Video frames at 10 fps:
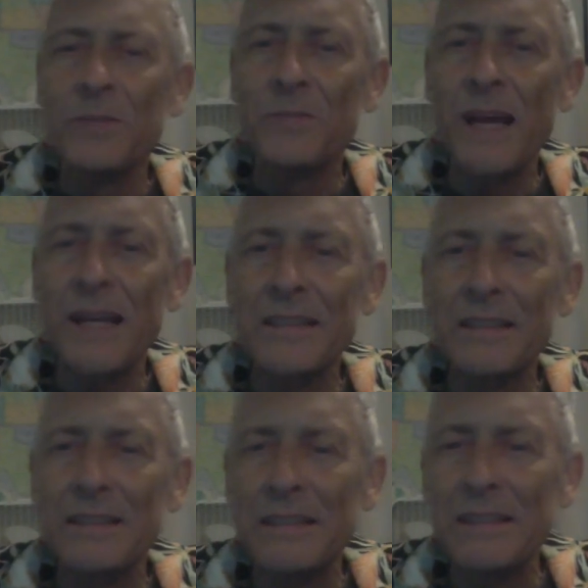back
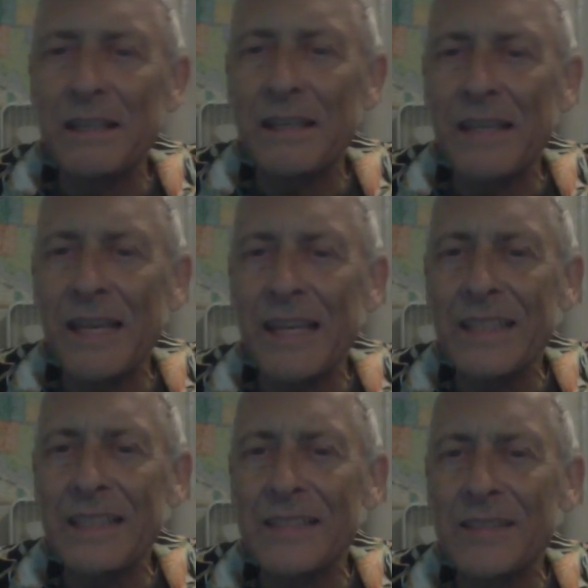in the
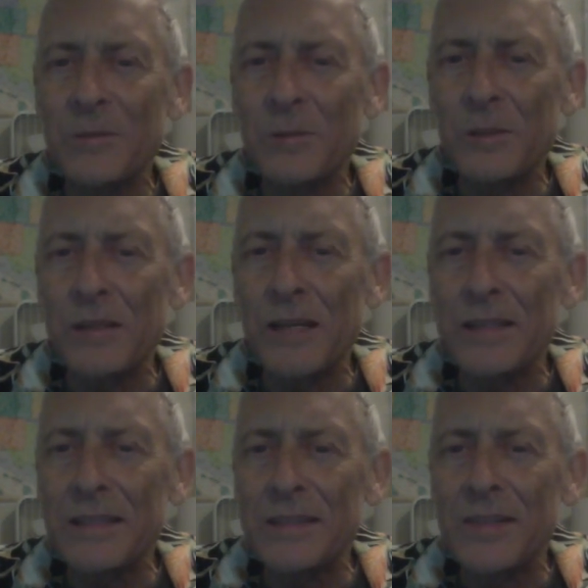80s and early
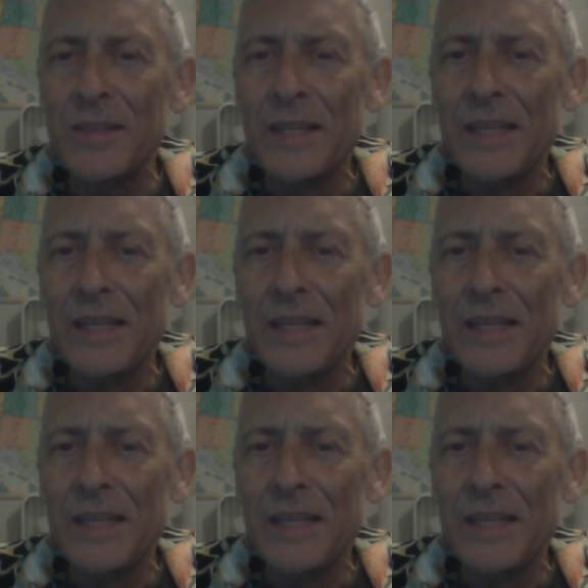90s.